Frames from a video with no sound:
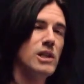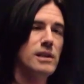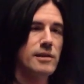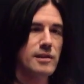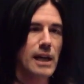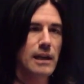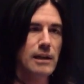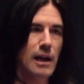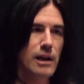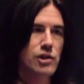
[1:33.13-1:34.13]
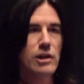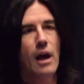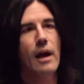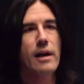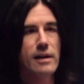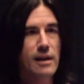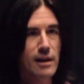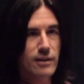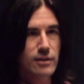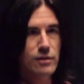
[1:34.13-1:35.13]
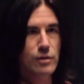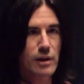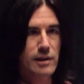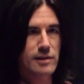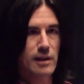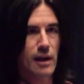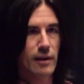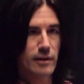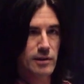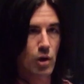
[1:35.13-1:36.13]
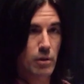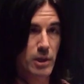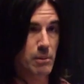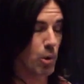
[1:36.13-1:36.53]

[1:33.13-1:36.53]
in the second H9 to do this this harmony